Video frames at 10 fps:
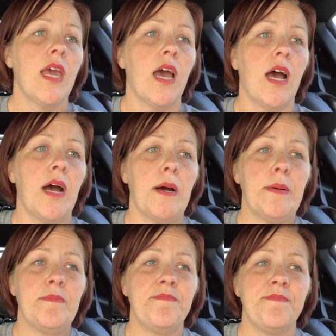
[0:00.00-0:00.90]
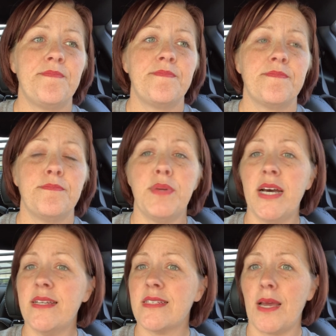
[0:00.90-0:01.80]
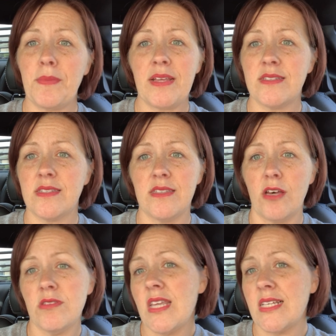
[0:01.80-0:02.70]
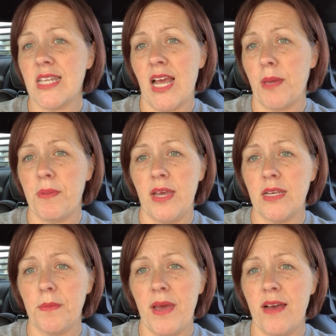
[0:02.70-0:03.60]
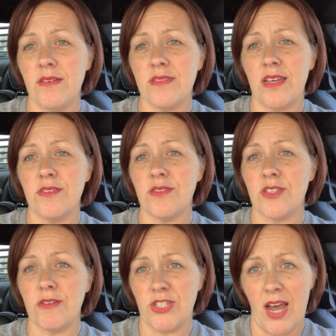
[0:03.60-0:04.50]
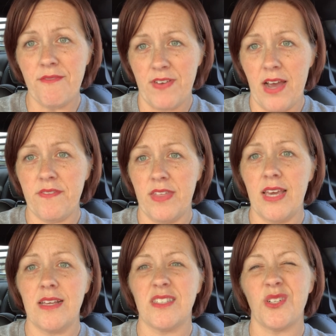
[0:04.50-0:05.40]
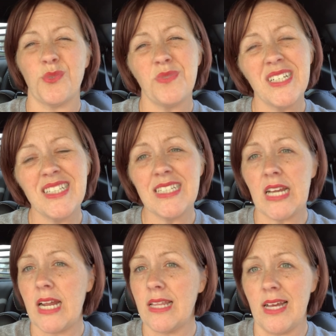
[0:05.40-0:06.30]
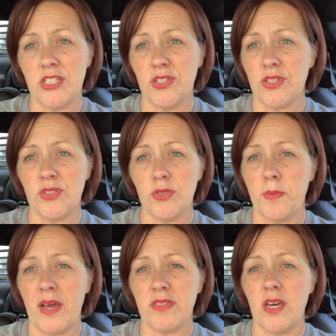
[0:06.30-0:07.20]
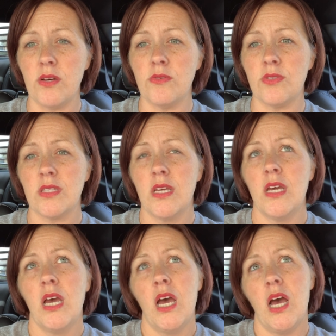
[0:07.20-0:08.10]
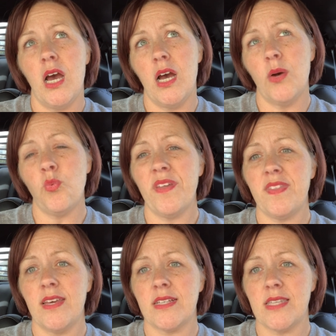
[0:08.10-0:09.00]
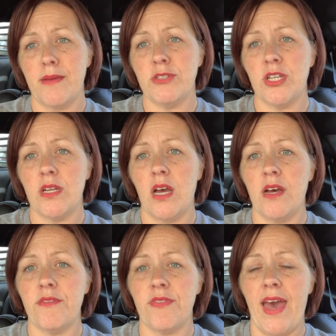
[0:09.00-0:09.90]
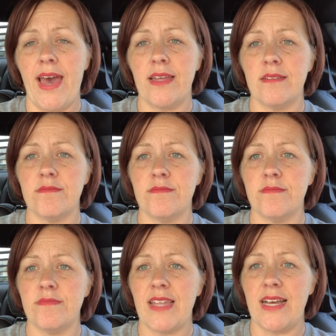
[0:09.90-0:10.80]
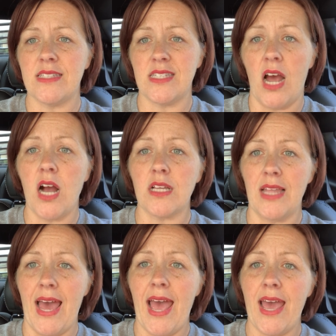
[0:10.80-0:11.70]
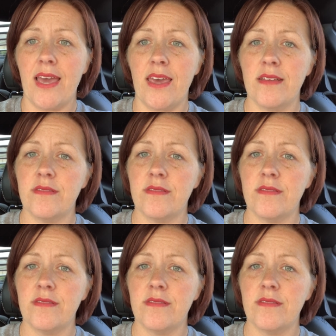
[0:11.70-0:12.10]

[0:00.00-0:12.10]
But I mean, those things that I complained about, those top 5 things, there's really not a lot you can do about those, with the exception of that stock lag.